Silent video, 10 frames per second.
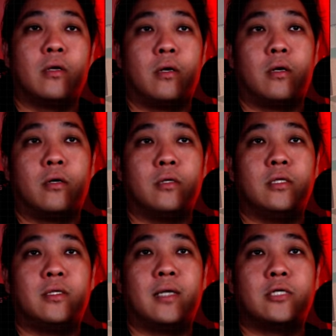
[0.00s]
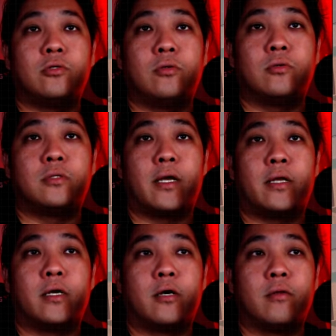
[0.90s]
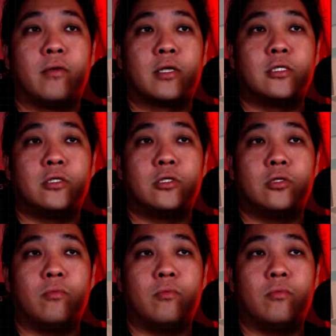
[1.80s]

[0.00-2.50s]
it does show that the Russians